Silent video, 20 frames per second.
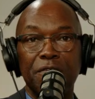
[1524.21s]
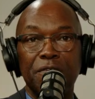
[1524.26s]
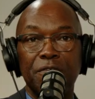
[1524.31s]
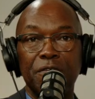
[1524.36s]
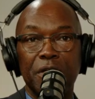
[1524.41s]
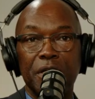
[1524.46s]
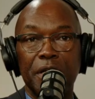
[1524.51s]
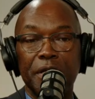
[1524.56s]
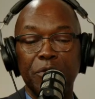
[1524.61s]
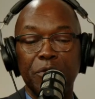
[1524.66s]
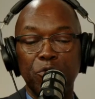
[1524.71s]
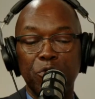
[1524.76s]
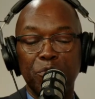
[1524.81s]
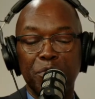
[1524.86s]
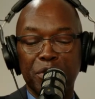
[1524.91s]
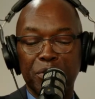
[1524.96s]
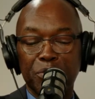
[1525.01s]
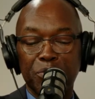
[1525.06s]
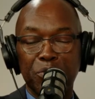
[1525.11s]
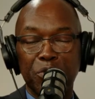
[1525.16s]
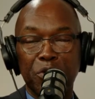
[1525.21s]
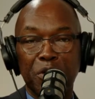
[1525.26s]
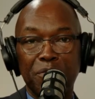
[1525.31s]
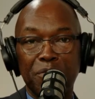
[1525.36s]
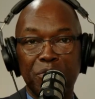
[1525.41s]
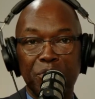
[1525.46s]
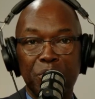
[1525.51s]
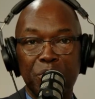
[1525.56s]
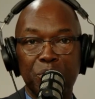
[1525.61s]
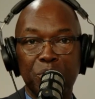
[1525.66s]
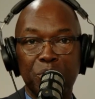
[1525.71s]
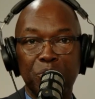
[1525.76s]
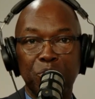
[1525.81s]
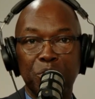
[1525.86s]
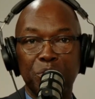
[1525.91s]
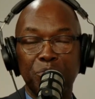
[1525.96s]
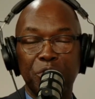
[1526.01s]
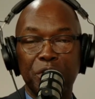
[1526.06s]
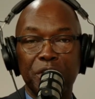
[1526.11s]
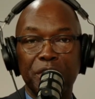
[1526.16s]
For a lot of women who comes to us
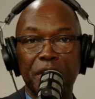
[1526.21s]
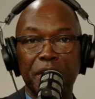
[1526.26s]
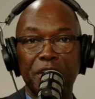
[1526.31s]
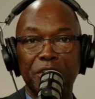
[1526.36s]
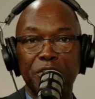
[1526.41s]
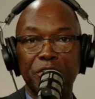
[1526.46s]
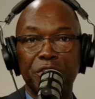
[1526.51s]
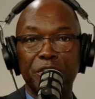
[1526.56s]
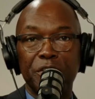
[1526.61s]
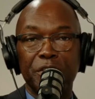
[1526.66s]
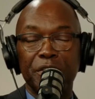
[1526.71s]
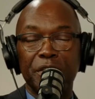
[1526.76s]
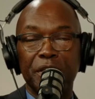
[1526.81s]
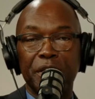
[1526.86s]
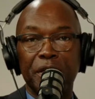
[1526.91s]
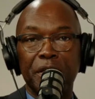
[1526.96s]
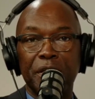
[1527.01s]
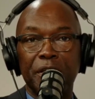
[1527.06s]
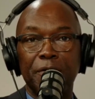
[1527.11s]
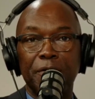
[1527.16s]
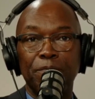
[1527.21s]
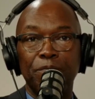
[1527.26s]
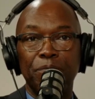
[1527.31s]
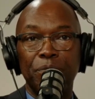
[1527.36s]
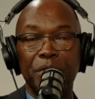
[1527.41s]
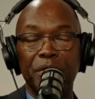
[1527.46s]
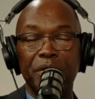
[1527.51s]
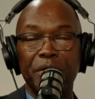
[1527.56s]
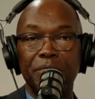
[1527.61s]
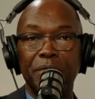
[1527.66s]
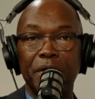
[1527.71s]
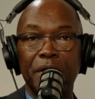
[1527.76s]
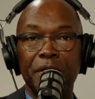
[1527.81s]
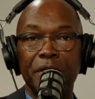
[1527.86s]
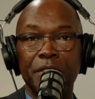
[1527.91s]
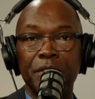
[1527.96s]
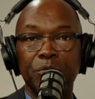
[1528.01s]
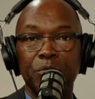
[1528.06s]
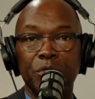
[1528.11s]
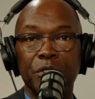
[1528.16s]
with breast cancer, their
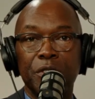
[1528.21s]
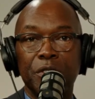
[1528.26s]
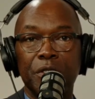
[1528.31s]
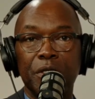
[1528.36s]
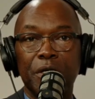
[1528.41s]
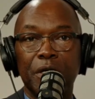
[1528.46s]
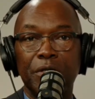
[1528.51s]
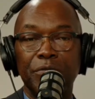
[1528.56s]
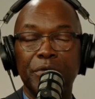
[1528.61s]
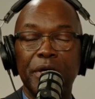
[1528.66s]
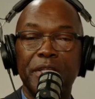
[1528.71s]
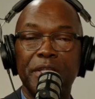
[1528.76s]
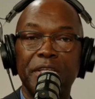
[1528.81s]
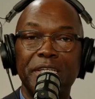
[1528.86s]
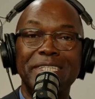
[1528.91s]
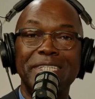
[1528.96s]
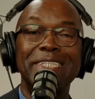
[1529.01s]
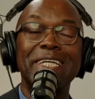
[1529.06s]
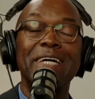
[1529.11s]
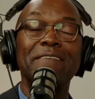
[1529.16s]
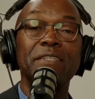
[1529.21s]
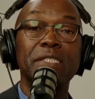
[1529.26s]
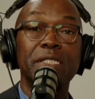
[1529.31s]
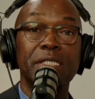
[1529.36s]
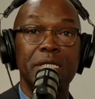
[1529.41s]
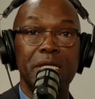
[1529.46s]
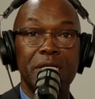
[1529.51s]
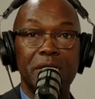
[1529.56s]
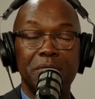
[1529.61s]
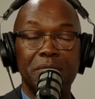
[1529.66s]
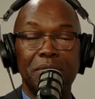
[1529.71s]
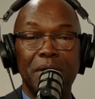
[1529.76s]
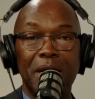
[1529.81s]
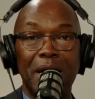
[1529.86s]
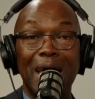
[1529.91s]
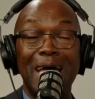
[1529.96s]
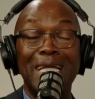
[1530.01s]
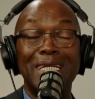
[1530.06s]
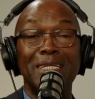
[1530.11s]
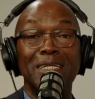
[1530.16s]
bodies were already devastated
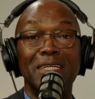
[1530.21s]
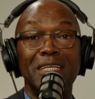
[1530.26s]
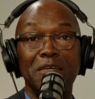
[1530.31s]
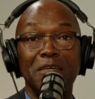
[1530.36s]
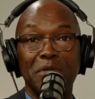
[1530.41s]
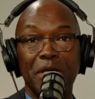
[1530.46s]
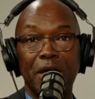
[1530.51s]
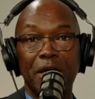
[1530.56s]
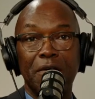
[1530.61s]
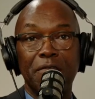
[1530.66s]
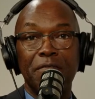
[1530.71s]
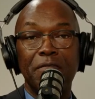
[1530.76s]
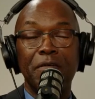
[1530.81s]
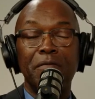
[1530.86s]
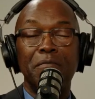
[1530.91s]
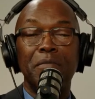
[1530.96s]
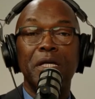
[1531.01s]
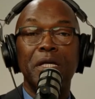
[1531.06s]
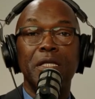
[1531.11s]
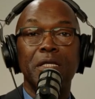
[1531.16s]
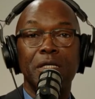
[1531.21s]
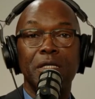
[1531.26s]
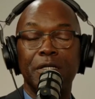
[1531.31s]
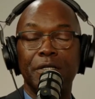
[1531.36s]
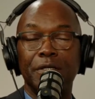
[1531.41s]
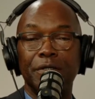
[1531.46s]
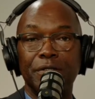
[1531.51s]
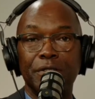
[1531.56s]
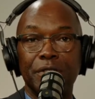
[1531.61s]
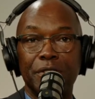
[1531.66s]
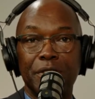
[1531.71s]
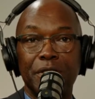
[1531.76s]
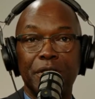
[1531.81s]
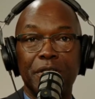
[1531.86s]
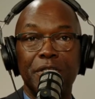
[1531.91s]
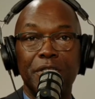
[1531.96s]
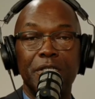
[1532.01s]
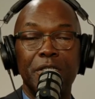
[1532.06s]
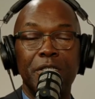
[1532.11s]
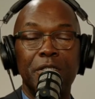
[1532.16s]
by anemia for many years.
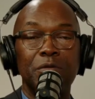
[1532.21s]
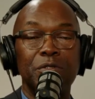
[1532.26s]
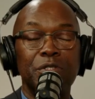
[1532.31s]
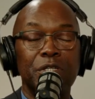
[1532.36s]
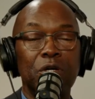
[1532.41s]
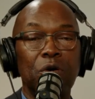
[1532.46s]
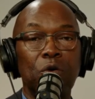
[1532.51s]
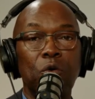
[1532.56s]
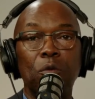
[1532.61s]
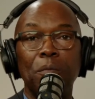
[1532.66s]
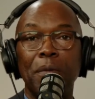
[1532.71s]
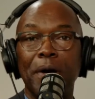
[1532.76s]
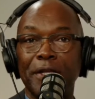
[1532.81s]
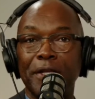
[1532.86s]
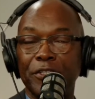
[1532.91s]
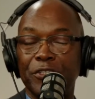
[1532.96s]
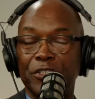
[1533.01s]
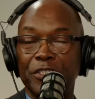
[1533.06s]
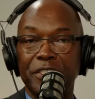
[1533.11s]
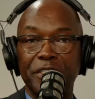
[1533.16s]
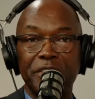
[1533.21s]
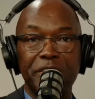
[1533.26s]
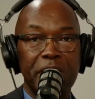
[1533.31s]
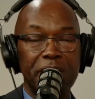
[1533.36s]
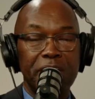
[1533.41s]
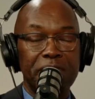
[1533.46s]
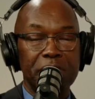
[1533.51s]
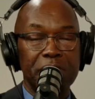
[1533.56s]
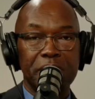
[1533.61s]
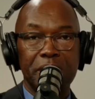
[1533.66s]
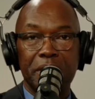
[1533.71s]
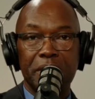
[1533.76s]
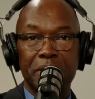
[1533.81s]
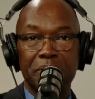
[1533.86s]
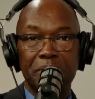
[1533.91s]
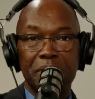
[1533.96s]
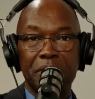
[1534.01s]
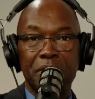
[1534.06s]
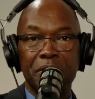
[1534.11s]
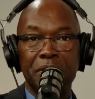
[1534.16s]
Their whole body just devastated
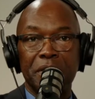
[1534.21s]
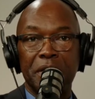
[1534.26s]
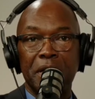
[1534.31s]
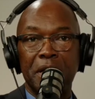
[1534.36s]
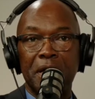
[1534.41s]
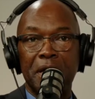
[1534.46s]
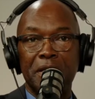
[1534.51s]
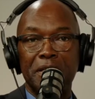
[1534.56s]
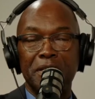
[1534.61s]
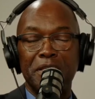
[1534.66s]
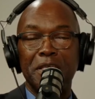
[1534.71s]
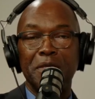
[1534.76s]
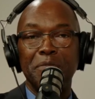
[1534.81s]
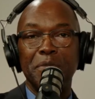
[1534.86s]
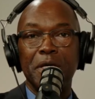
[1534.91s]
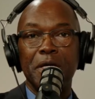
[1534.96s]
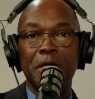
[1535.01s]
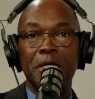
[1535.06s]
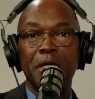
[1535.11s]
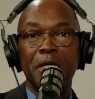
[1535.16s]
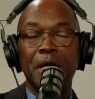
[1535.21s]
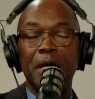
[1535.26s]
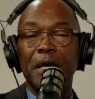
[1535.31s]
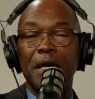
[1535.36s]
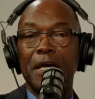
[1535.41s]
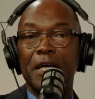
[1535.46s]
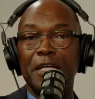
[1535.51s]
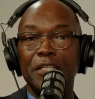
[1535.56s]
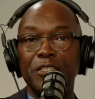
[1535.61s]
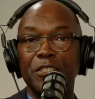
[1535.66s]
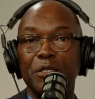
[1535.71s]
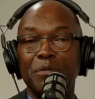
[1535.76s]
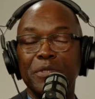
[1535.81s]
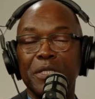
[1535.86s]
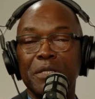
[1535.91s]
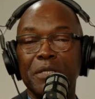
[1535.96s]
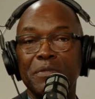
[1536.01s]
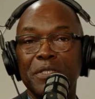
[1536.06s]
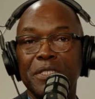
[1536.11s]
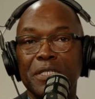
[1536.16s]
because they had anemia, and
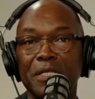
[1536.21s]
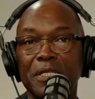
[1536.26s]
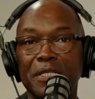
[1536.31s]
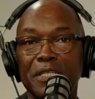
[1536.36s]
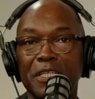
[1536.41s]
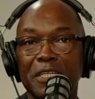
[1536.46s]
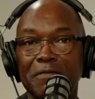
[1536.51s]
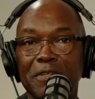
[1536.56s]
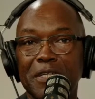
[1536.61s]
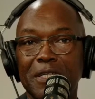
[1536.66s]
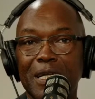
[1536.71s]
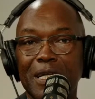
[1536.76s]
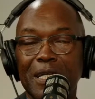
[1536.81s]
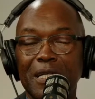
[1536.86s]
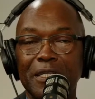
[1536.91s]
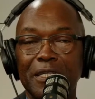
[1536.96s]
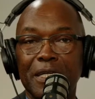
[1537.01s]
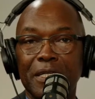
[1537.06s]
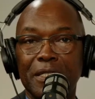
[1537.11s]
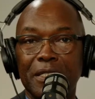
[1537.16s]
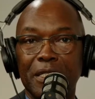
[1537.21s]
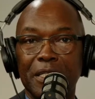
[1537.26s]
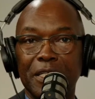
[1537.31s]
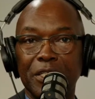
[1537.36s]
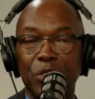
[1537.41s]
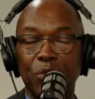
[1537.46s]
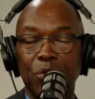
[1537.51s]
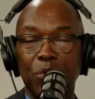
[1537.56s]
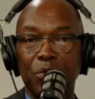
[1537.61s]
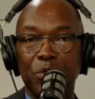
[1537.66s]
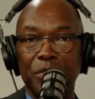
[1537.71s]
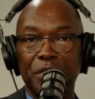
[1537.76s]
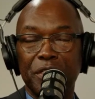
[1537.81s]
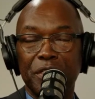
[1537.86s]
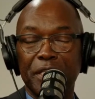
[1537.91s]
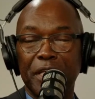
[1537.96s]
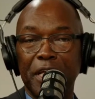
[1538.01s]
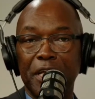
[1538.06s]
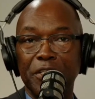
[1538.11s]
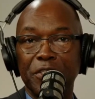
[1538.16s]
sometimes it's anemia that lead to all
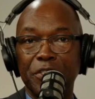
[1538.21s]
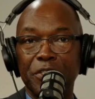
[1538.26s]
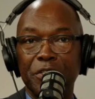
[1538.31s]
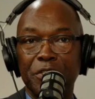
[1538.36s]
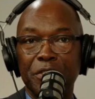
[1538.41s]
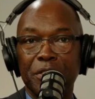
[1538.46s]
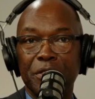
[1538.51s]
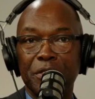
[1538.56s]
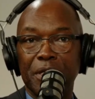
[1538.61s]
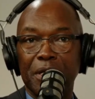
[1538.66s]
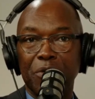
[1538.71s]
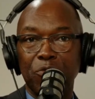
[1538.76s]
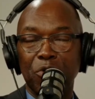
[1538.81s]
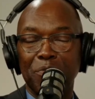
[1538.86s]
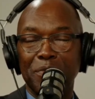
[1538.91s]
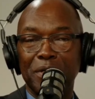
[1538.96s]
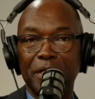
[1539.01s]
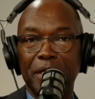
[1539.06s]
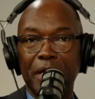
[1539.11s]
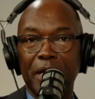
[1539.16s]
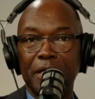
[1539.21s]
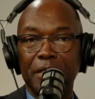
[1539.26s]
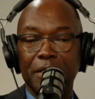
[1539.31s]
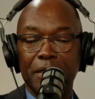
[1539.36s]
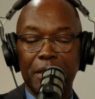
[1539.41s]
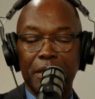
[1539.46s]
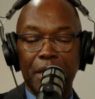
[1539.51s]
these cancers that women get.